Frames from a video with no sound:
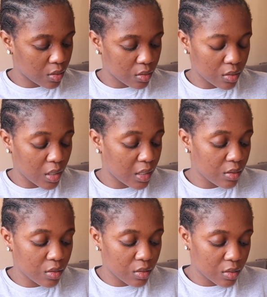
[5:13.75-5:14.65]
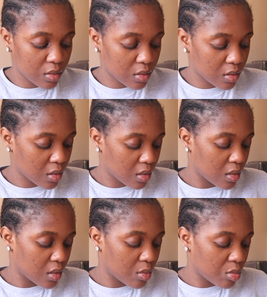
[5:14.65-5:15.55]
So I don't know, it's,
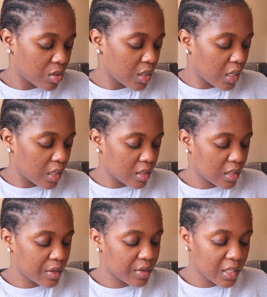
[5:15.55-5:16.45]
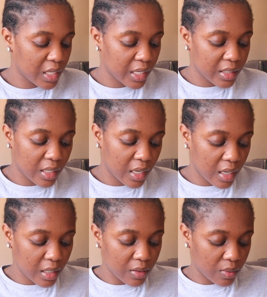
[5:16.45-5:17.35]
but yeah, I really like the
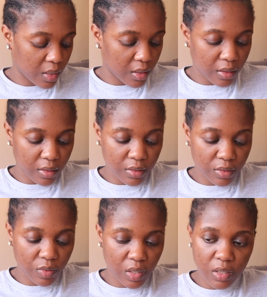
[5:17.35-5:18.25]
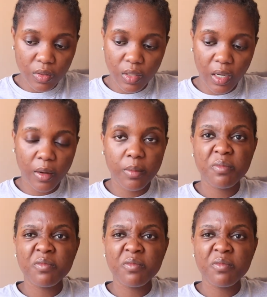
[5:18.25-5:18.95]
hair anyway. It's really good hair.